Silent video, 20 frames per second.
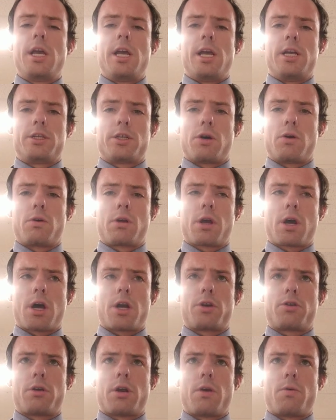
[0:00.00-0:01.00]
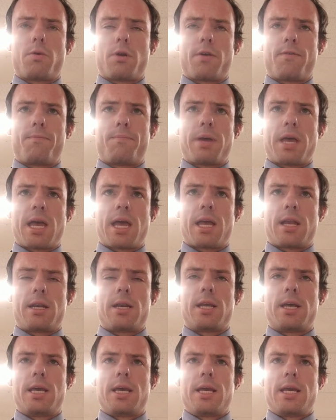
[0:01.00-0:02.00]
His own country would have
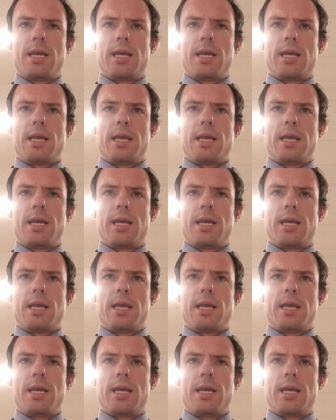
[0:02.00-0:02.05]
been